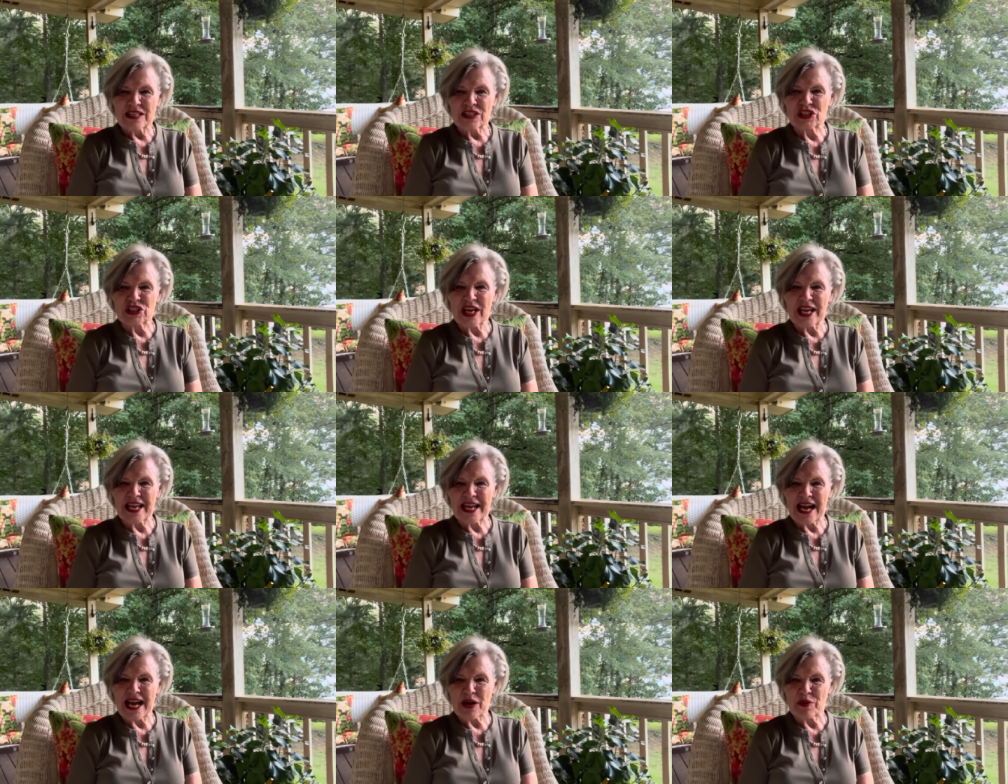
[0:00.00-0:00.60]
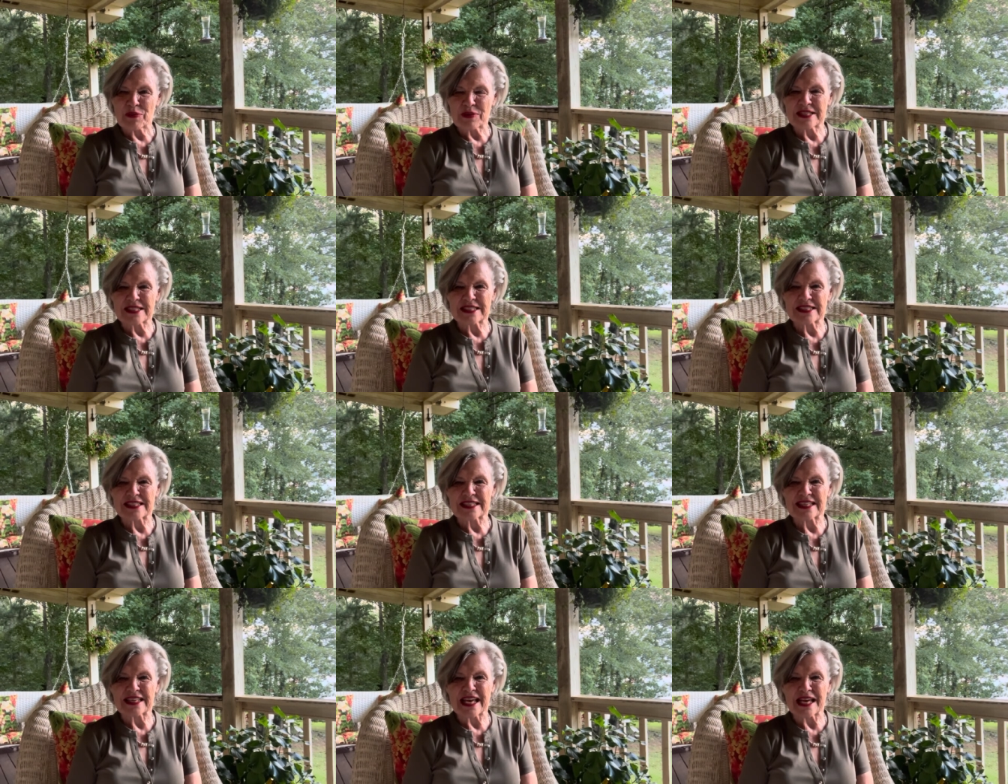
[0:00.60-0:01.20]

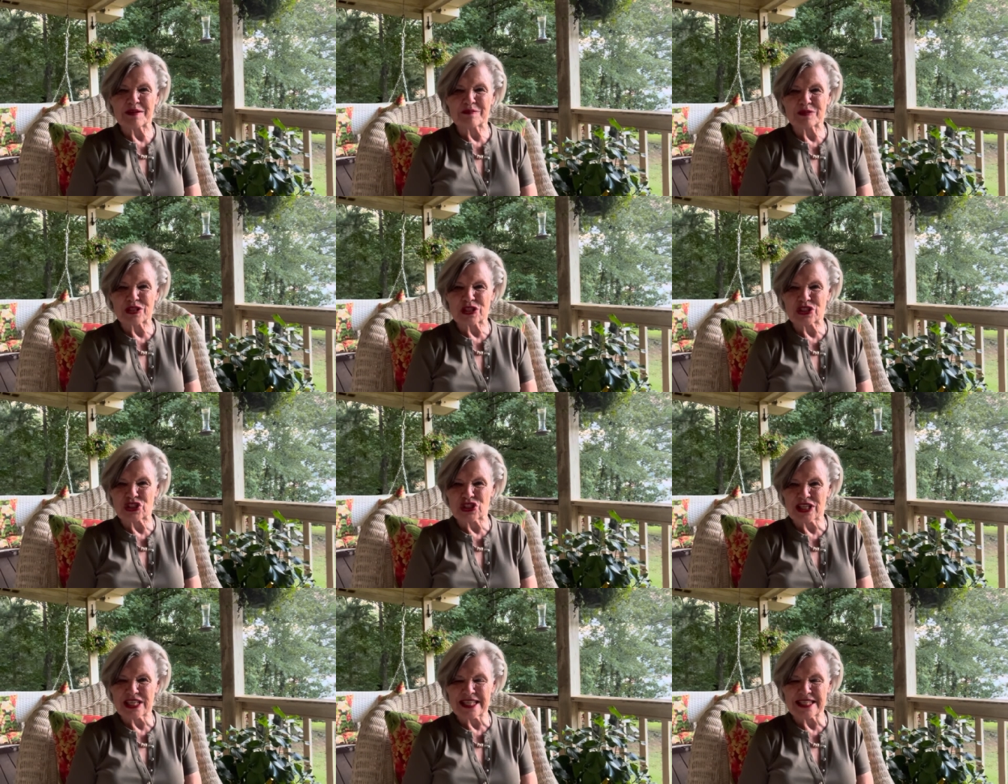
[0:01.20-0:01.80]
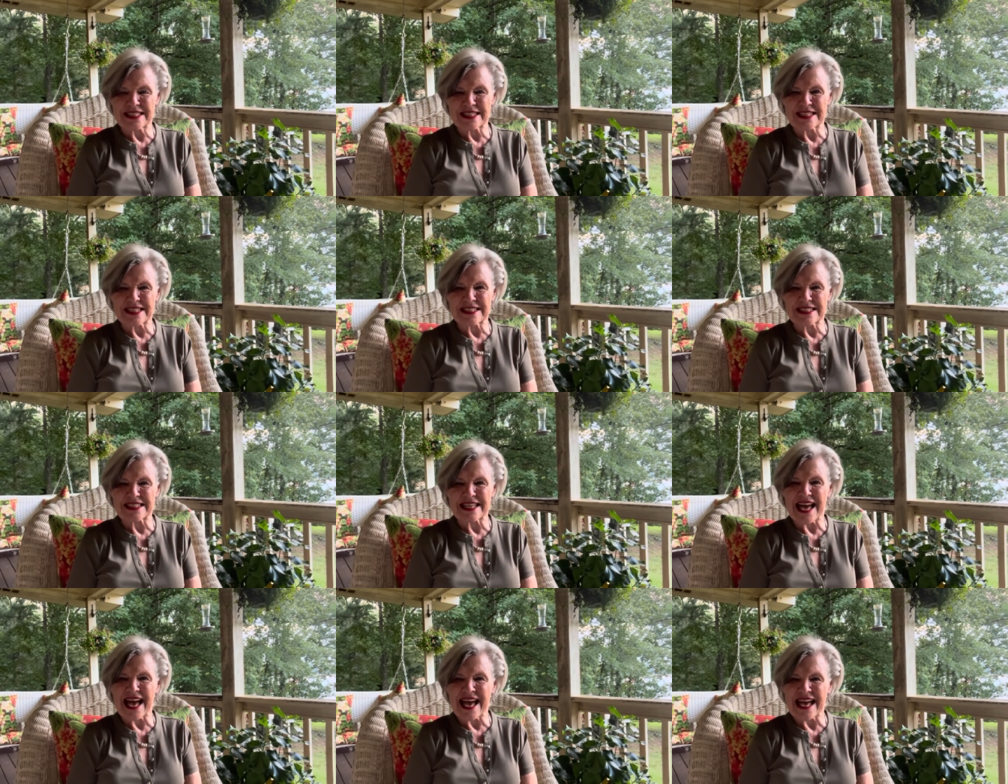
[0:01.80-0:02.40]
Jairus came to
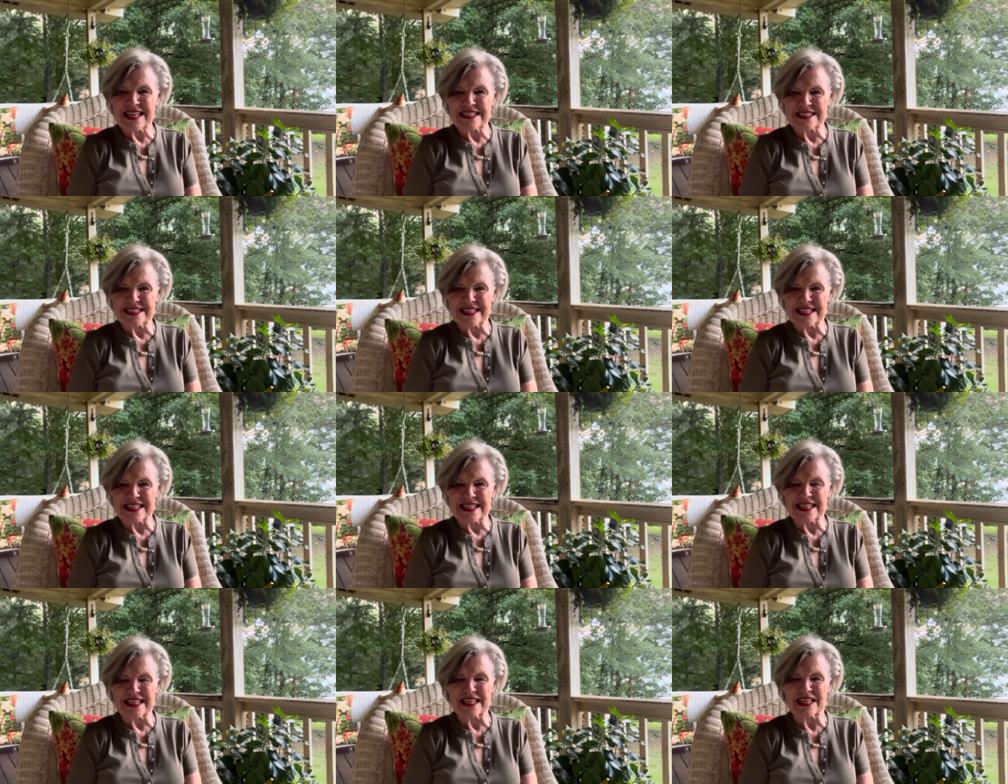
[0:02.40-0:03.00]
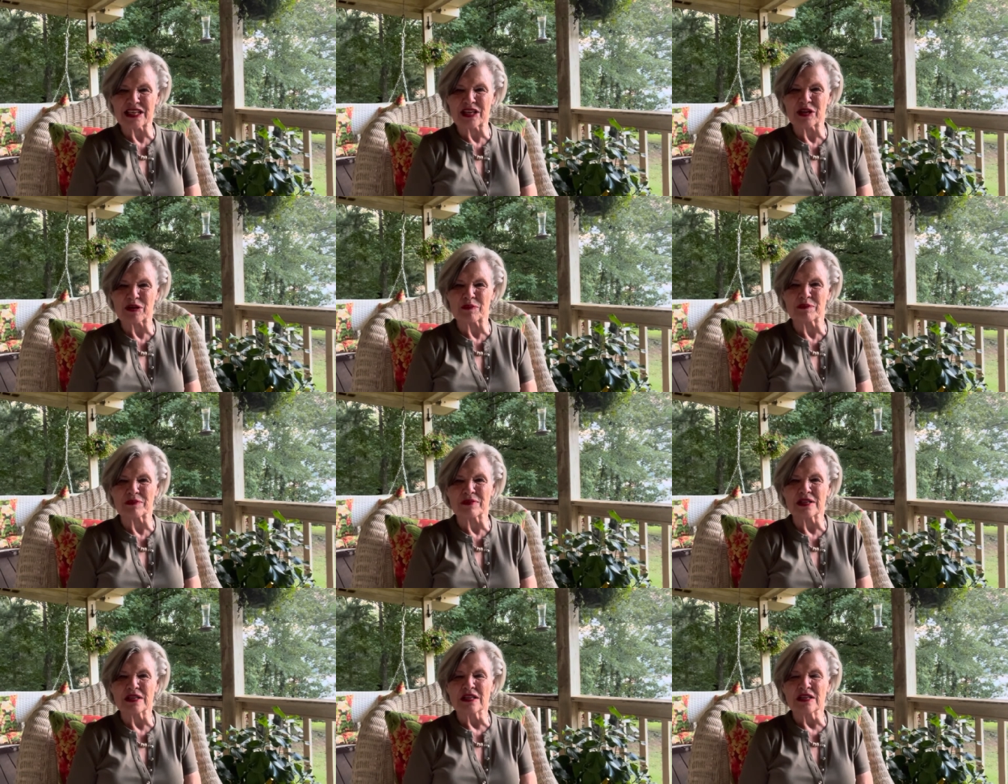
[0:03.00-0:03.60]
Jesus asking
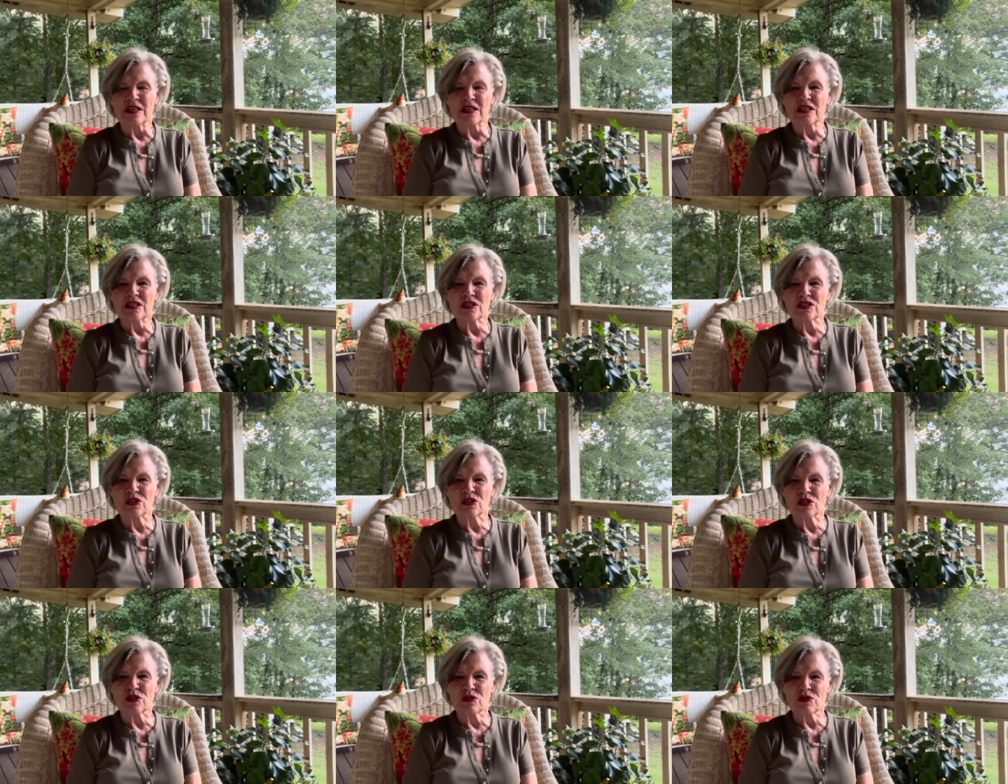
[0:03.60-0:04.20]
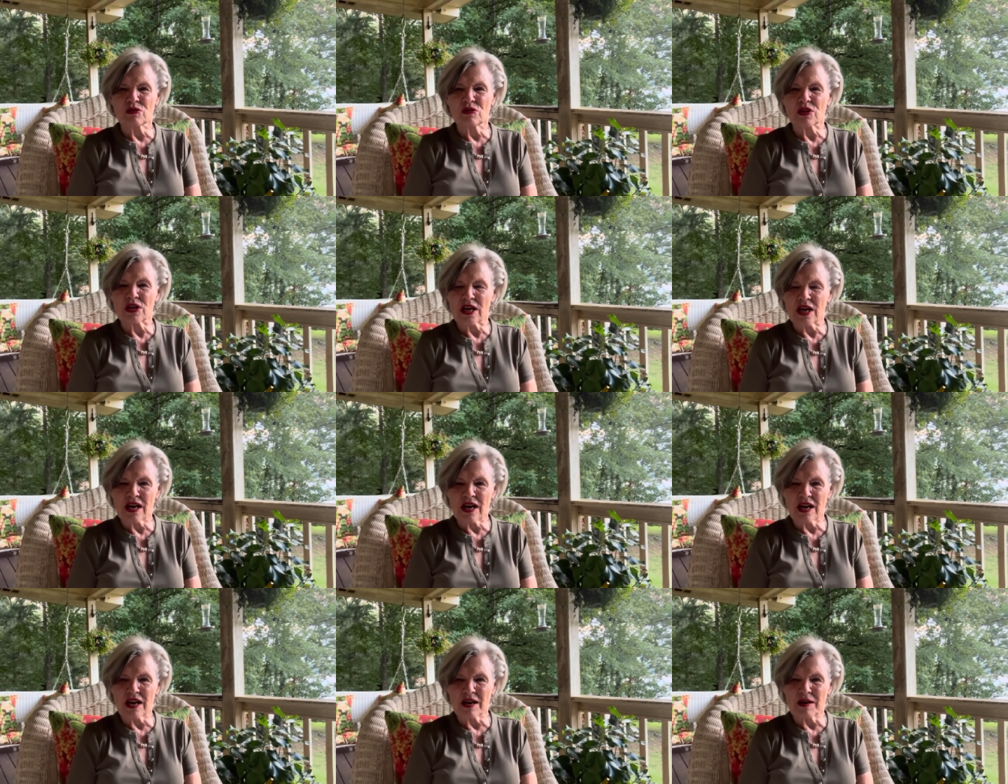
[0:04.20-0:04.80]
him to
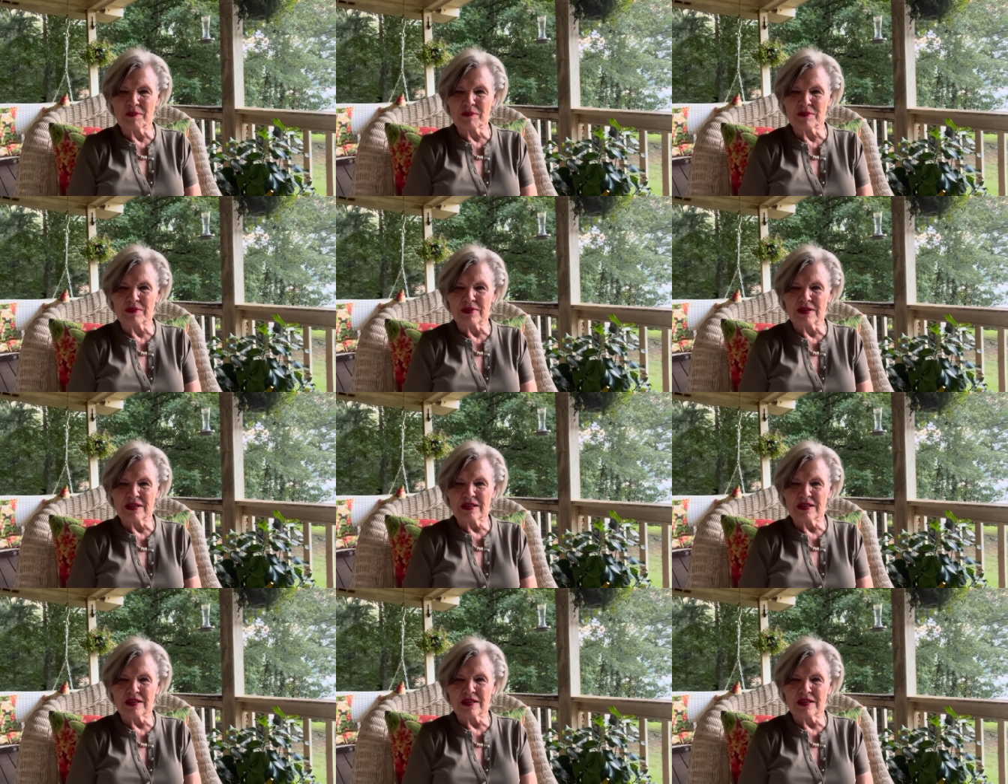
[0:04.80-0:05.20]
come